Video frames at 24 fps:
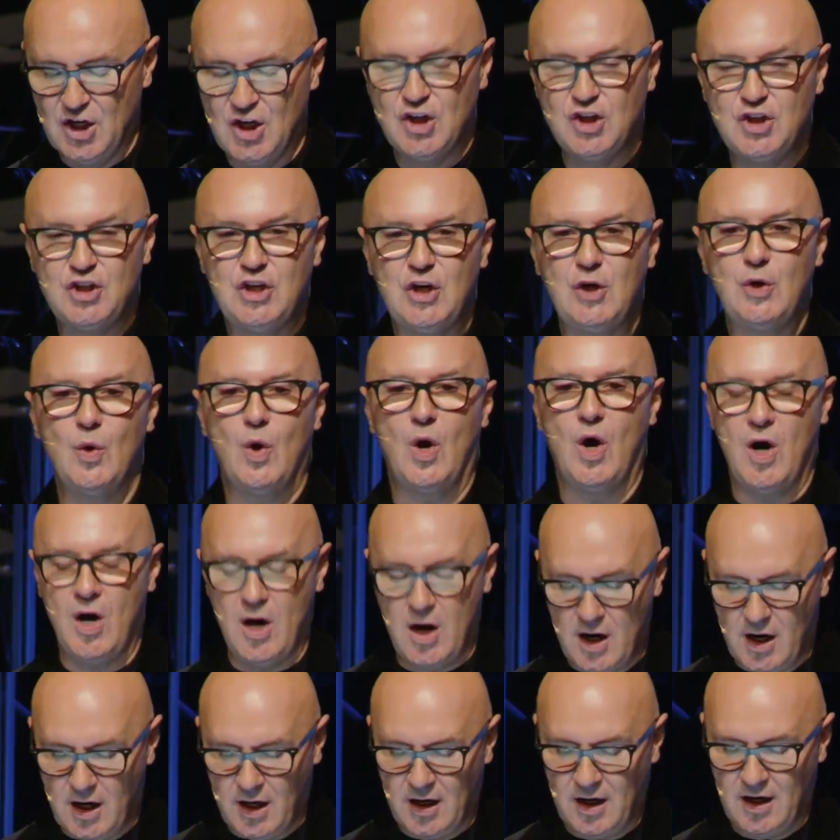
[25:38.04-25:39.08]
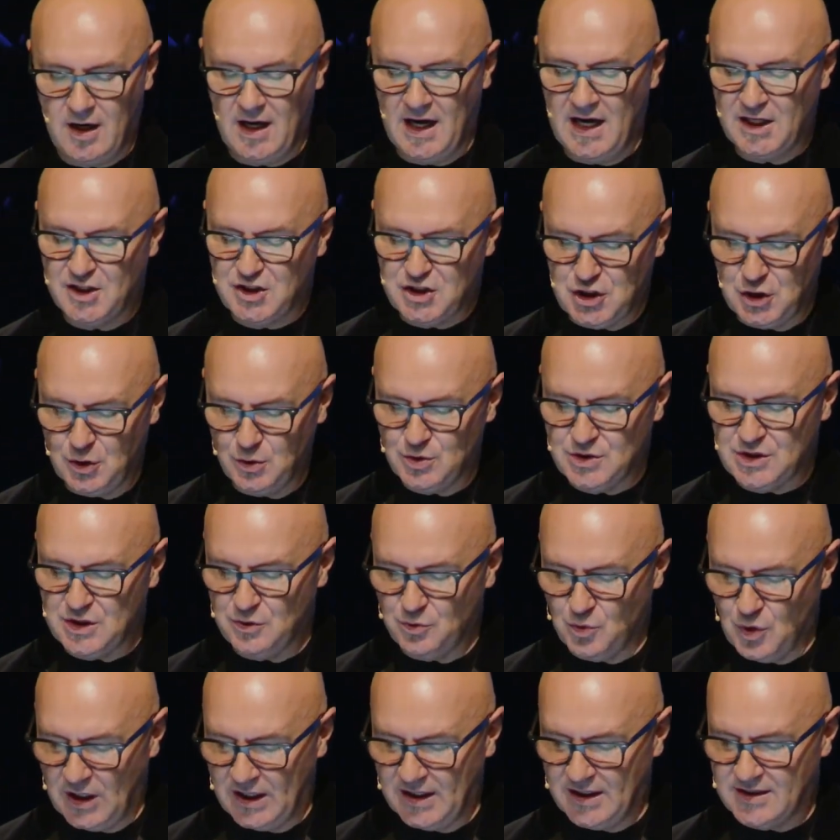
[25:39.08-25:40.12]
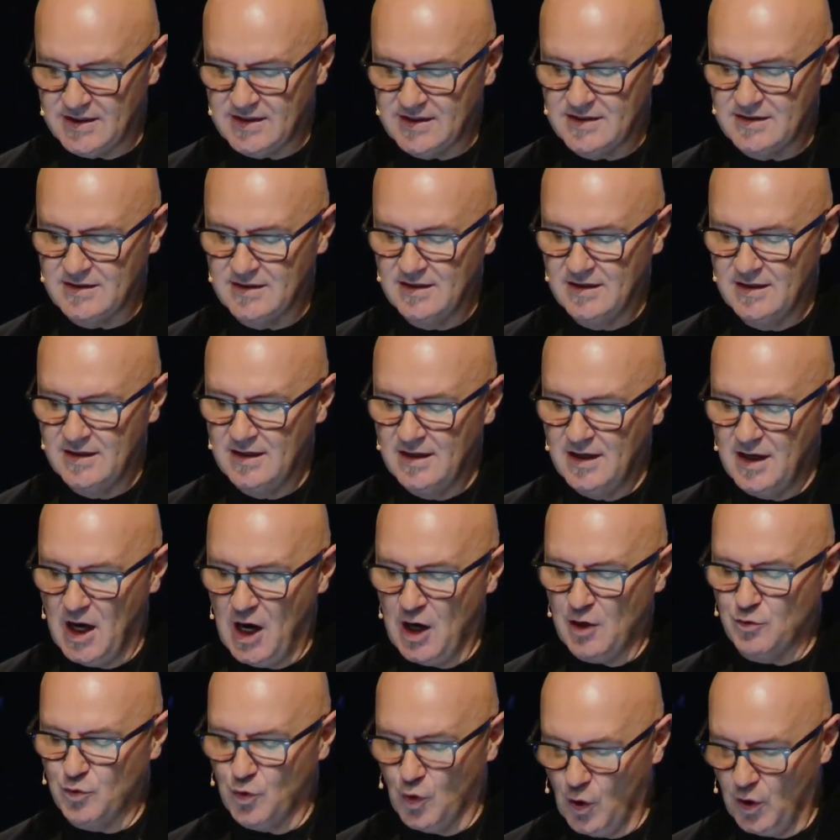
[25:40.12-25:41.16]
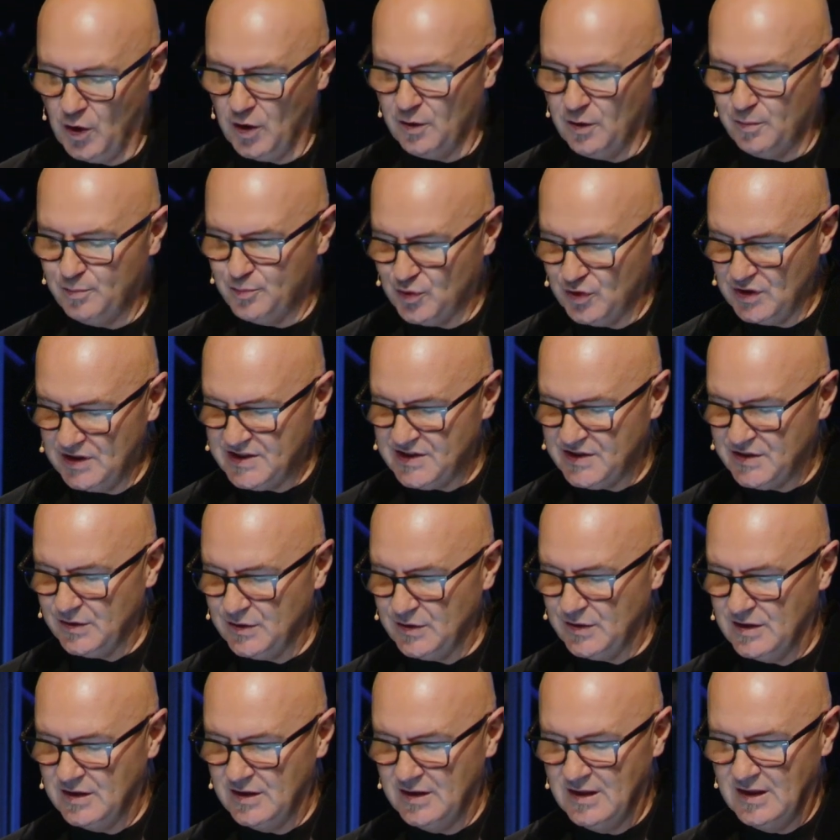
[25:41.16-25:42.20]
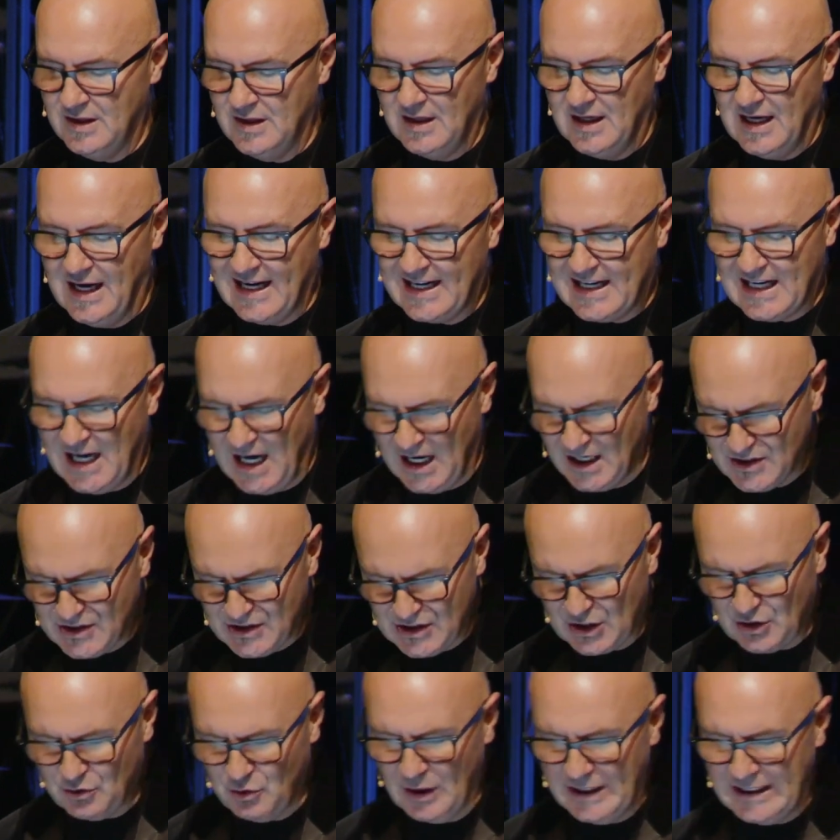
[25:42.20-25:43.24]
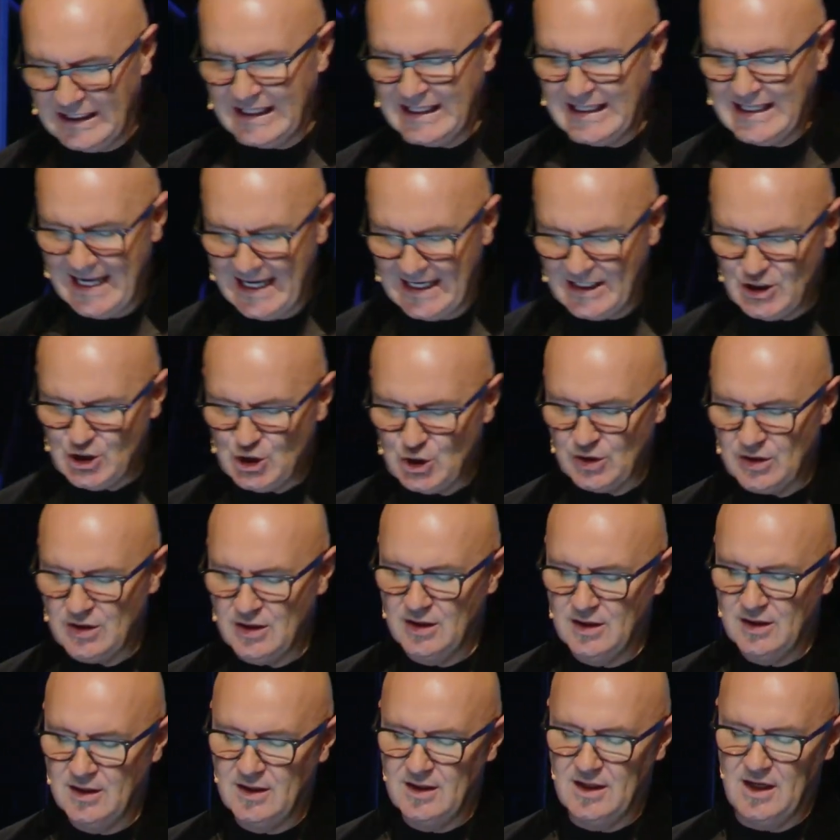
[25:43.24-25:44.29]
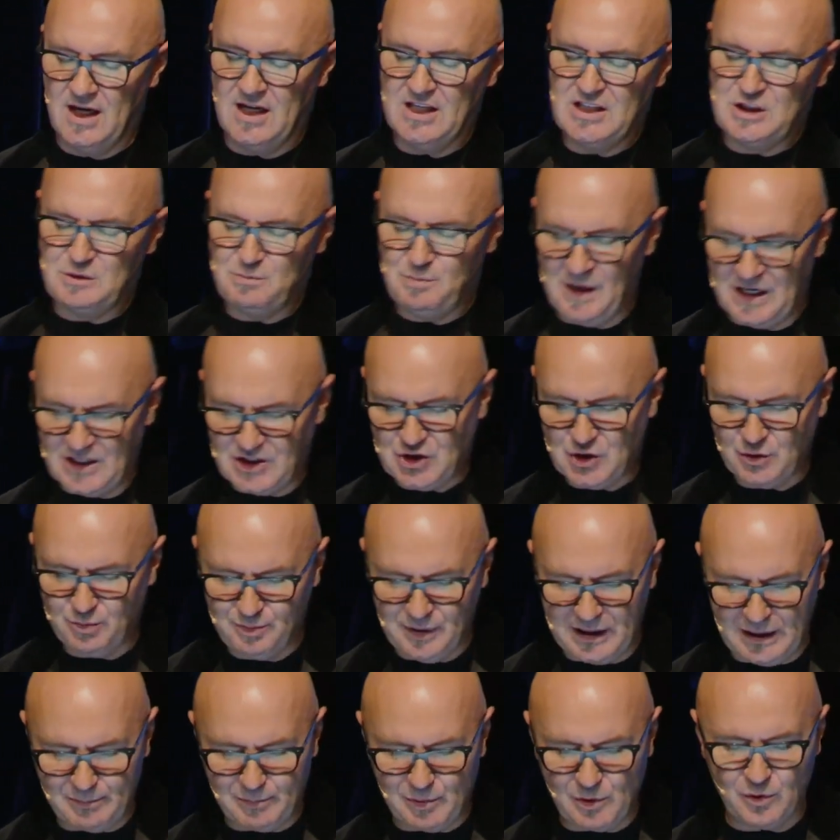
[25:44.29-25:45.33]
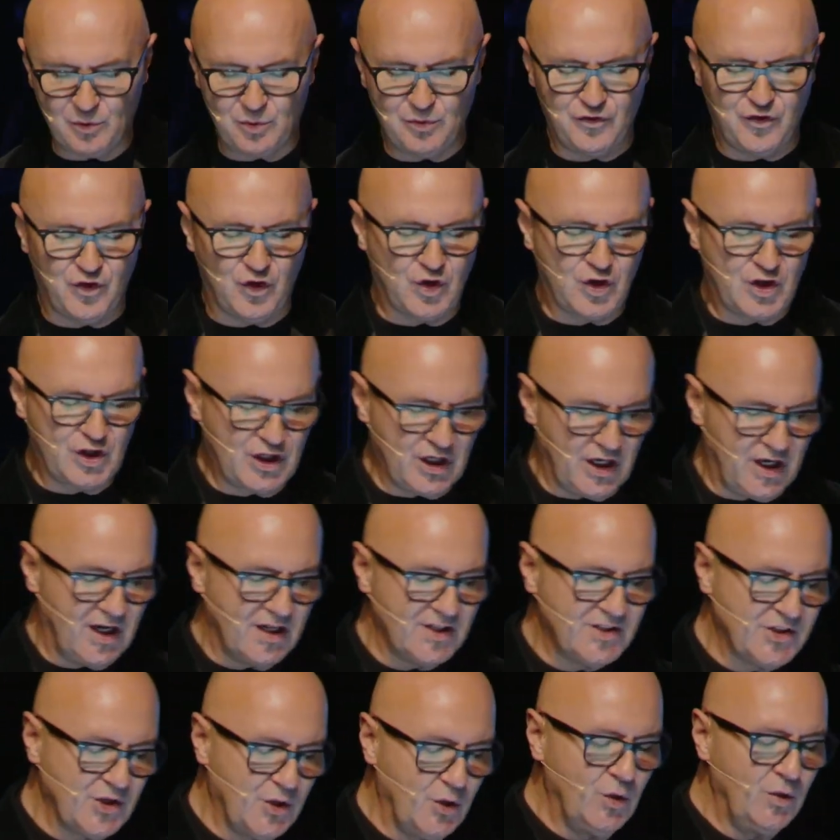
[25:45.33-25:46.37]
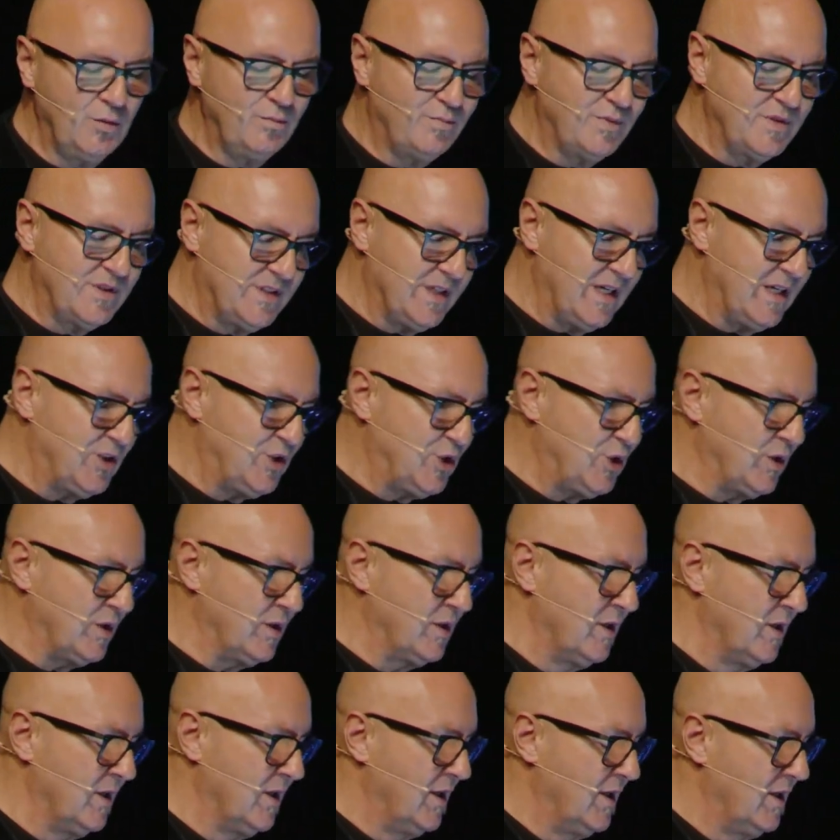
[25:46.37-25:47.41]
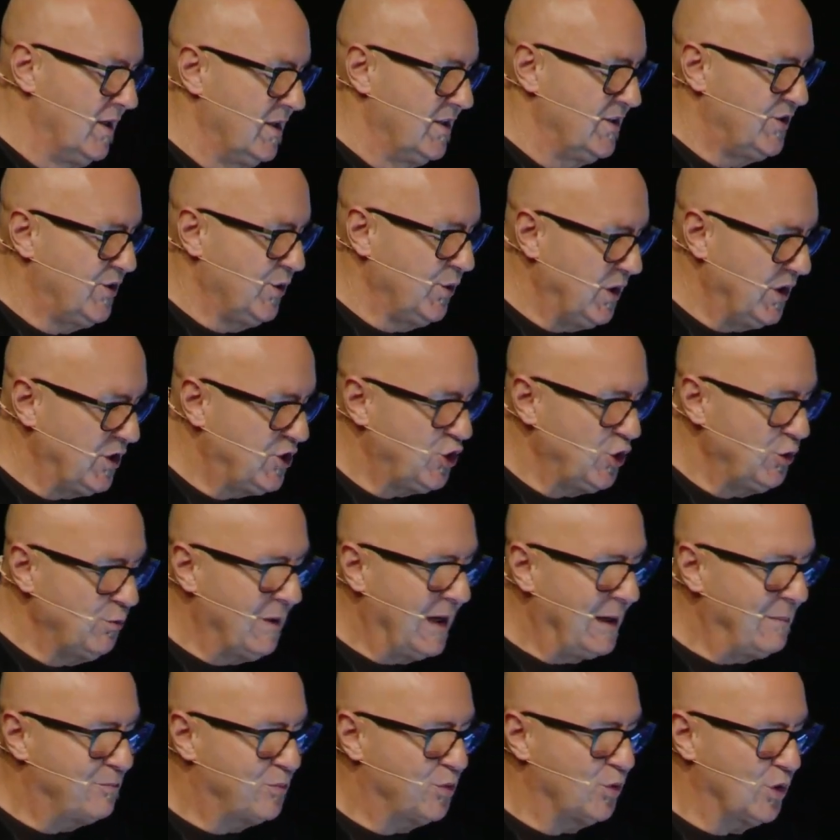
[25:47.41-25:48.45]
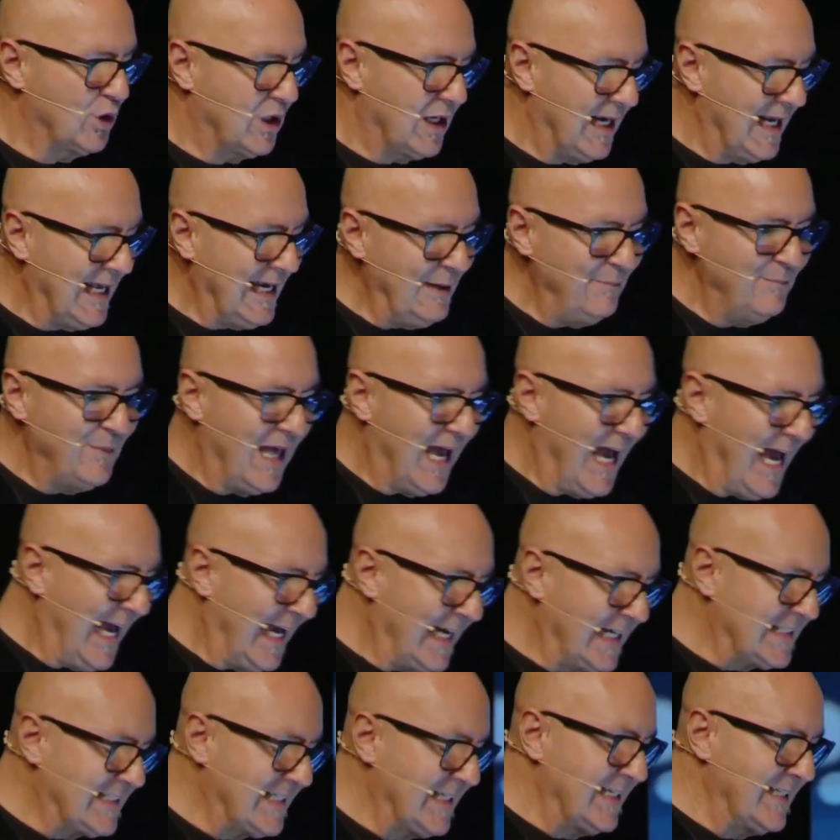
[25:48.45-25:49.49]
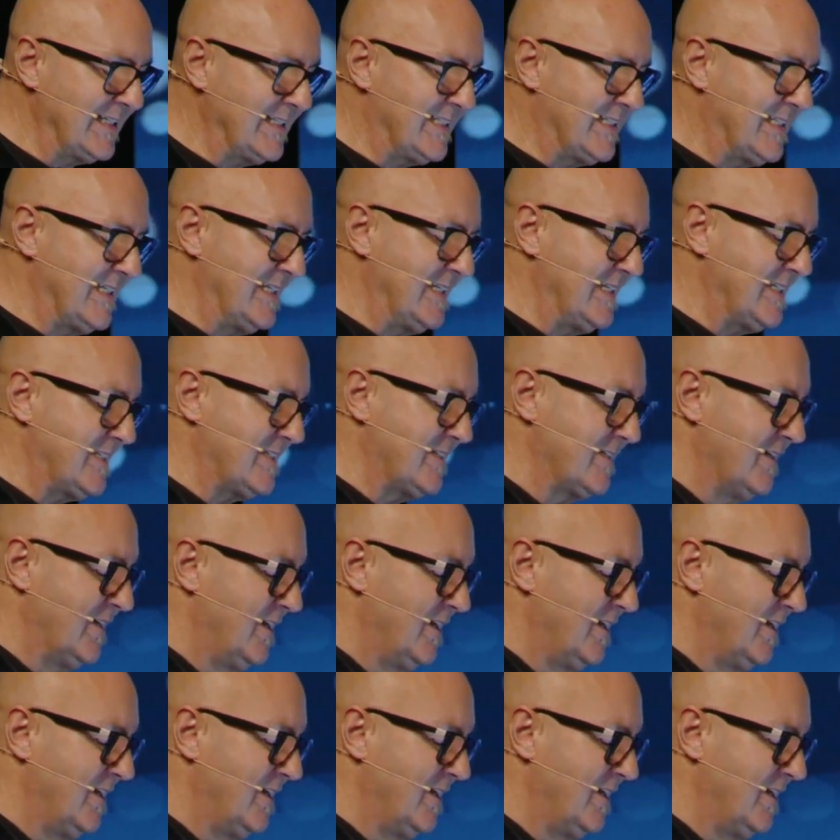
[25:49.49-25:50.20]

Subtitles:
You are a chosen race, a royal priesthood, a consecrated nation, a special people for God's own possession, so that you may proclaim the excellencies,